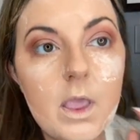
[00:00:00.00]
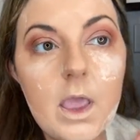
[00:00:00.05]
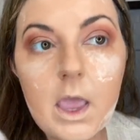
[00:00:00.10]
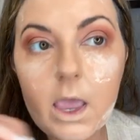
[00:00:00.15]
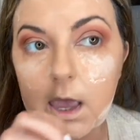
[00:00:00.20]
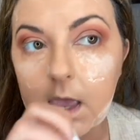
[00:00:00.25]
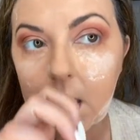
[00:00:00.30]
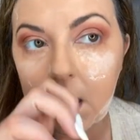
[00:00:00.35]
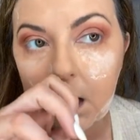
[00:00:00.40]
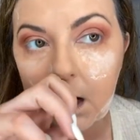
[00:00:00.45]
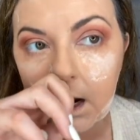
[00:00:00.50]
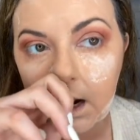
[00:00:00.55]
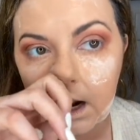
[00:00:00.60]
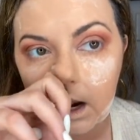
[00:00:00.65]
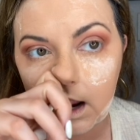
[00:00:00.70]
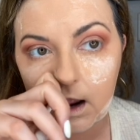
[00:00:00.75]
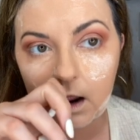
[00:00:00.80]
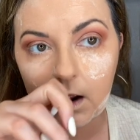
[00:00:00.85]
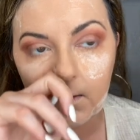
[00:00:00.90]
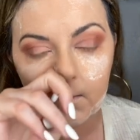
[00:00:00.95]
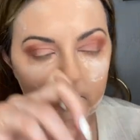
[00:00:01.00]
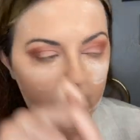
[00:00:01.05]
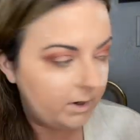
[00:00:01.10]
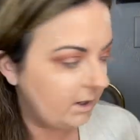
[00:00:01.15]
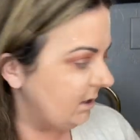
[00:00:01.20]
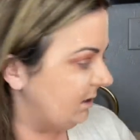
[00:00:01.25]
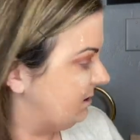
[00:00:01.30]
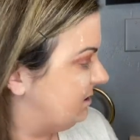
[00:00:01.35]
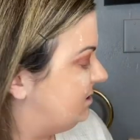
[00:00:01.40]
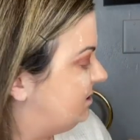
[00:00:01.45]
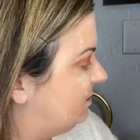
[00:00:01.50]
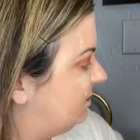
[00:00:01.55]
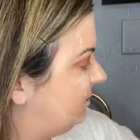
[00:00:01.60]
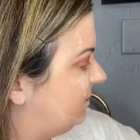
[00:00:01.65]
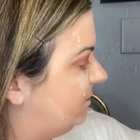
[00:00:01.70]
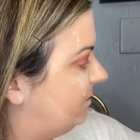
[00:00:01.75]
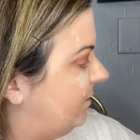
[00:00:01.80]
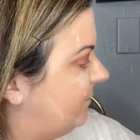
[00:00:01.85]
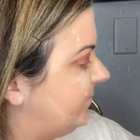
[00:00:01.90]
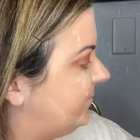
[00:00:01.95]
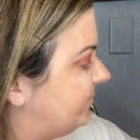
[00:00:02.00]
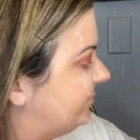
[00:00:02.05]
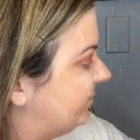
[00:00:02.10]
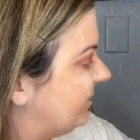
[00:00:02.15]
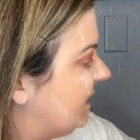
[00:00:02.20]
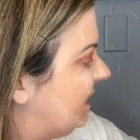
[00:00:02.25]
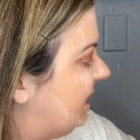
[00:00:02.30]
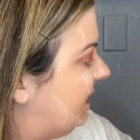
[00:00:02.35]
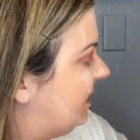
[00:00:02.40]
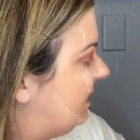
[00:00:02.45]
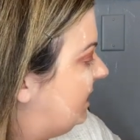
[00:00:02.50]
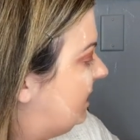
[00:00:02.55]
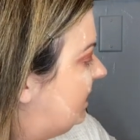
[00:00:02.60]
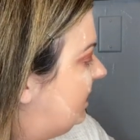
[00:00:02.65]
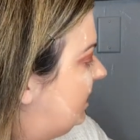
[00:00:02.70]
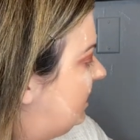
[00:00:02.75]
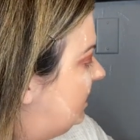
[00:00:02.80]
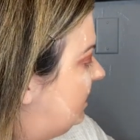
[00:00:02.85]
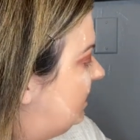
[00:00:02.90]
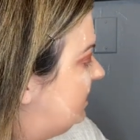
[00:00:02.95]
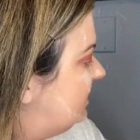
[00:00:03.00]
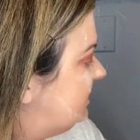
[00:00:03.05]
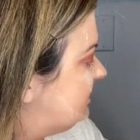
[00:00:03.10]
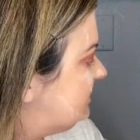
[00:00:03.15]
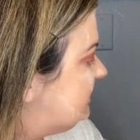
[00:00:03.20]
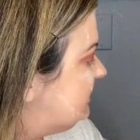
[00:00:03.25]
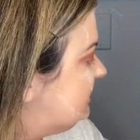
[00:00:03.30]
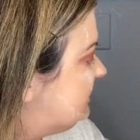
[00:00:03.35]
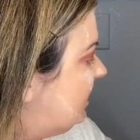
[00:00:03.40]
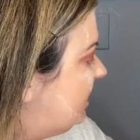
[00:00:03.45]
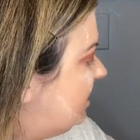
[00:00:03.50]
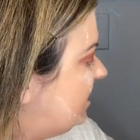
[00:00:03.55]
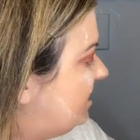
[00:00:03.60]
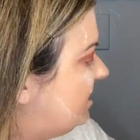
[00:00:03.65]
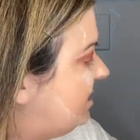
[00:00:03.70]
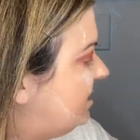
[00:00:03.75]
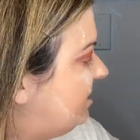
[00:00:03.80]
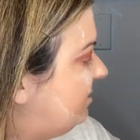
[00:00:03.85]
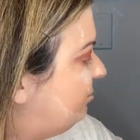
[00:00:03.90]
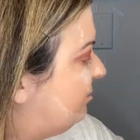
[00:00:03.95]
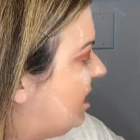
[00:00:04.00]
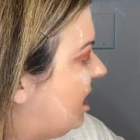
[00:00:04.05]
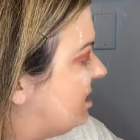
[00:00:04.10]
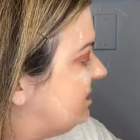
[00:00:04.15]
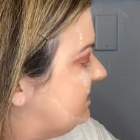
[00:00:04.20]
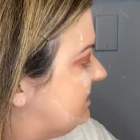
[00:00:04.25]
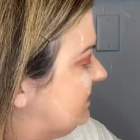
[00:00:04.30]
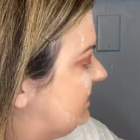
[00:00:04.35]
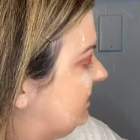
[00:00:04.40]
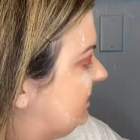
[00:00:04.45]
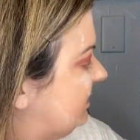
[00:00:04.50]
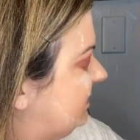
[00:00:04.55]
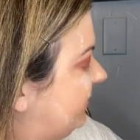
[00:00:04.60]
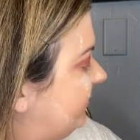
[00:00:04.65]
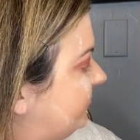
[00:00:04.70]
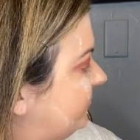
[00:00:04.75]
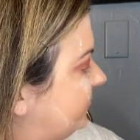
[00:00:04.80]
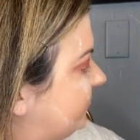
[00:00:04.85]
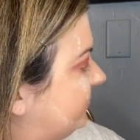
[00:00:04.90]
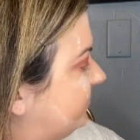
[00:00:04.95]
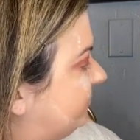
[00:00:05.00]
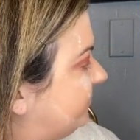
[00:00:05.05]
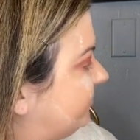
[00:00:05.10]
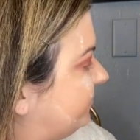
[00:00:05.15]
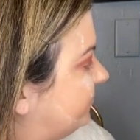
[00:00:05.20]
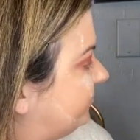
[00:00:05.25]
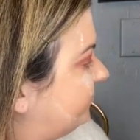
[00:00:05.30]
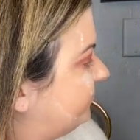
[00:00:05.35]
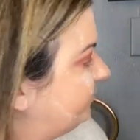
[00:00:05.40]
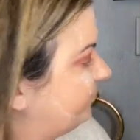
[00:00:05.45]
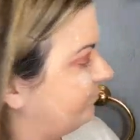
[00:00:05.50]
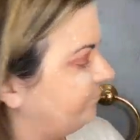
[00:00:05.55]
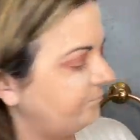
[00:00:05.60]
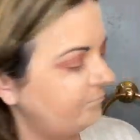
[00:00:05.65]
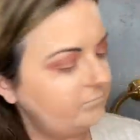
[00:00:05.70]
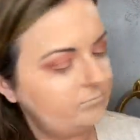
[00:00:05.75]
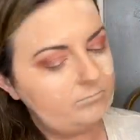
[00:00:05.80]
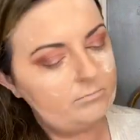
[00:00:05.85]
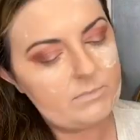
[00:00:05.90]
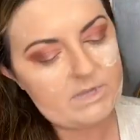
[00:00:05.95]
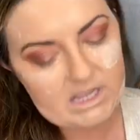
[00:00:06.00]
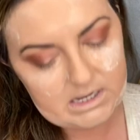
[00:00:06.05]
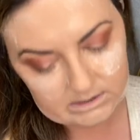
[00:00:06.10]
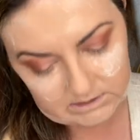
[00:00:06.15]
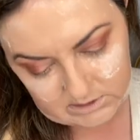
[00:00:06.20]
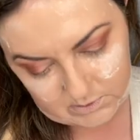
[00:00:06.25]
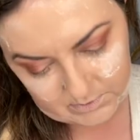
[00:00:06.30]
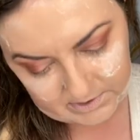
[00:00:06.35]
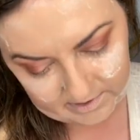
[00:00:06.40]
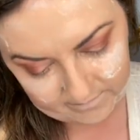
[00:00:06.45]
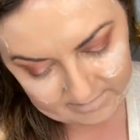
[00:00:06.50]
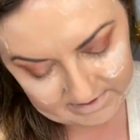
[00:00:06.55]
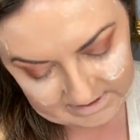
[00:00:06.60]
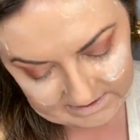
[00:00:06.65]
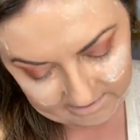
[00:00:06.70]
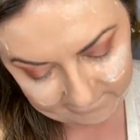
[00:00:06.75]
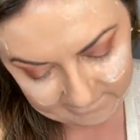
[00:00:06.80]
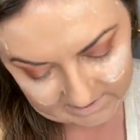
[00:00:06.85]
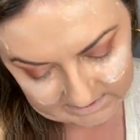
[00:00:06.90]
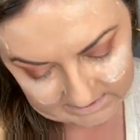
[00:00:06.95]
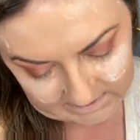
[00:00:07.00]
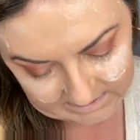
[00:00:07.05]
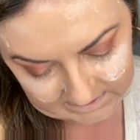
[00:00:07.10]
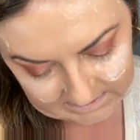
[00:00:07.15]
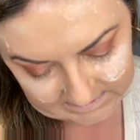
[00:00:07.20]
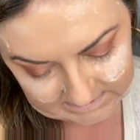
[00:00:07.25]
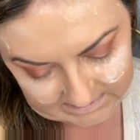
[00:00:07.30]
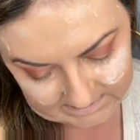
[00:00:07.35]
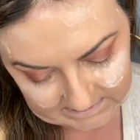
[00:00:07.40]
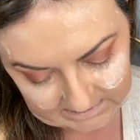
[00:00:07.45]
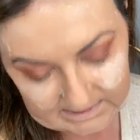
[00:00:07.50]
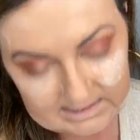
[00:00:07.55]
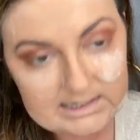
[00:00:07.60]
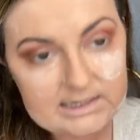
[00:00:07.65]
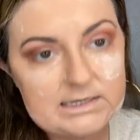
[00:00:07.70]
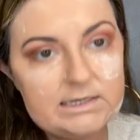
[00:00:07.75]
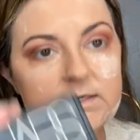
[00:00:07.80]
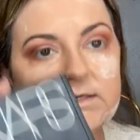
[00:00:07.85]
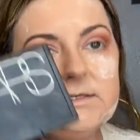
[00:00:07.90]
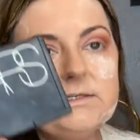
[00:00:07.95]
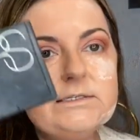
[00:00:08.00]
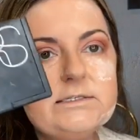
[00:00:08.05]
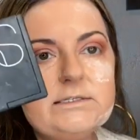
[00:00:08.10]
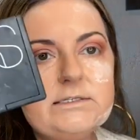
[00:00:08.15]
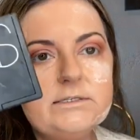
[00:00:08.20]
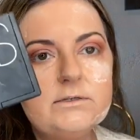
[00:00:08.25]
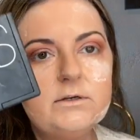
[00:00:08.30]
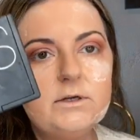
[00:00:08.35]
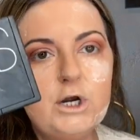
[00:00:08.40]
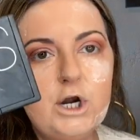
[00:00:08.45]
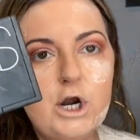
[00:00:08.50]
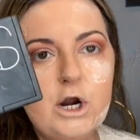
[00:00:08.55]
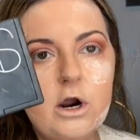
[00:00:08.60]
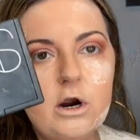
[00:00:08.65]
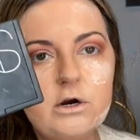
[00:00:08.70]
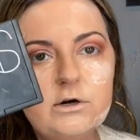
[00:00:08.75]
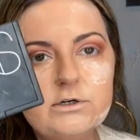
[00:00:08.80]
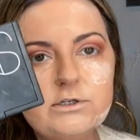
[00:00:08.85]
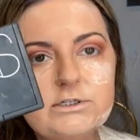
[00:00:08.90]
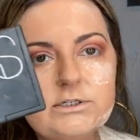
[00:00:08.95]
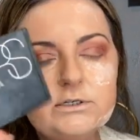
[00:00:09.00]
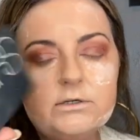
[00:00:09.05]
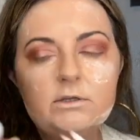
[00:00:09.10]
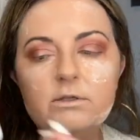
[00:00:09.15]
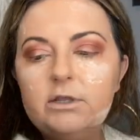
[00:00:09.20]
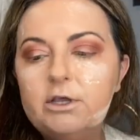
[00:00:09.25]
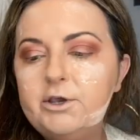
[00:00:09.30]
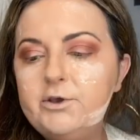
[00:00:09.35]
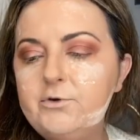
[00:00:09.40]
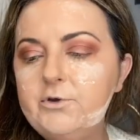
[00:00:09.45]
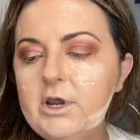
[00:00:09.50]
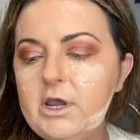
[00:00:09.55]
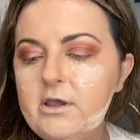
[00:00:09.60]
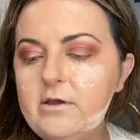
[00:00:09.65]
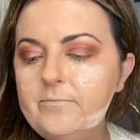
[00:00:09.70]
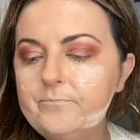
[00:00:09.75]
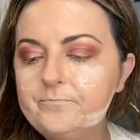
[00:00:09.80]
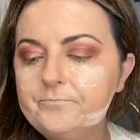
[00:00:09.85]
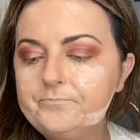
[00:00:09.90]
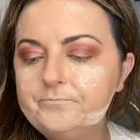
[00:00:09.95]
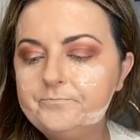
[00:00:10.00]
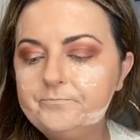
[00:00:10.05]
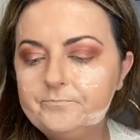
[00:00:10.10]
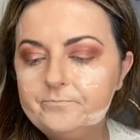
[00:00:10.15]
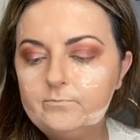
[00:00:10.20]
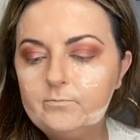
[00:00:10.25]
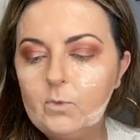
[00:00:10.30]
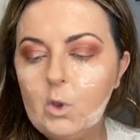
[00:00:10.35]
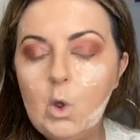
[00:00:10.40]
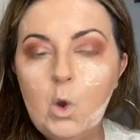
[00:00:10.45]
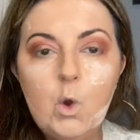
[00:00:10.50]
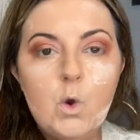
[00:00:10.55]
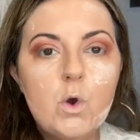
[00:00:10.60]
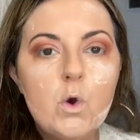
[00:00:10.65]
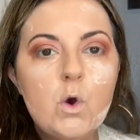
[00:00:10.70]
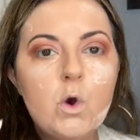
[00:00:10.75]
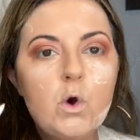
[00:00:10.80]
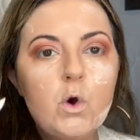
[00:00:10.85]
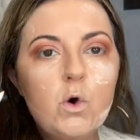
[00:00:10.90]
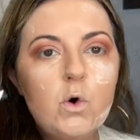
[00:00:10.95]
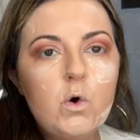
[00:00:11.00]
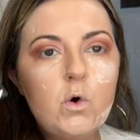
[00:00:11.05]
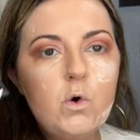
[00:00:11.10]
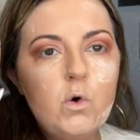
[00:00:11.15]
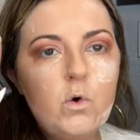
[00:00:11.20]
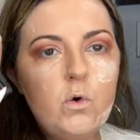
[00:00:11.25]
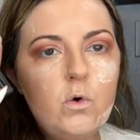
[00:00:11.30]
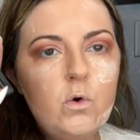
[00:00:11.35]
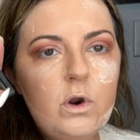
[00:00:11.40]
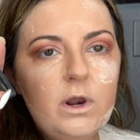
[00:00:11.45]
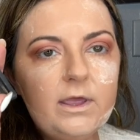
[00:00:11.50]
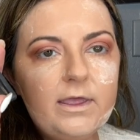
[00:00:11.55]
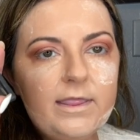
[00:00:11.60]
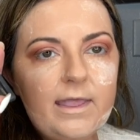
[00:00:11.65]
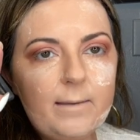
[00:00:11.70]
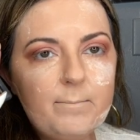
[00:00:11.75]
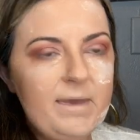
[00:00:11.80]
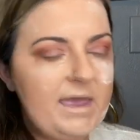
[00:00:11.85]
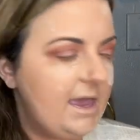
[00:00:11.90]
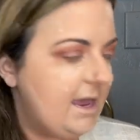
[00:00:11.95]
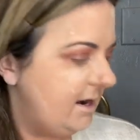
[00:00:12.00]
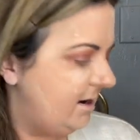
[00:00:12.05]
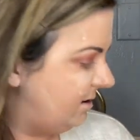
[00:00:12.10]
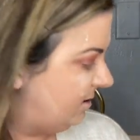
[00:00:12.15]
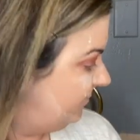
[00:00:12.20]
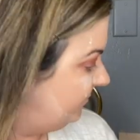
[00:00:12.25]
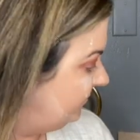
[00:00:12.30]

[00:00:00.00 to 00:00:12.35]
And now we're gonna do some bronzing. So what I've been loving lately is NARS Laguna. Ooh, look at that pan.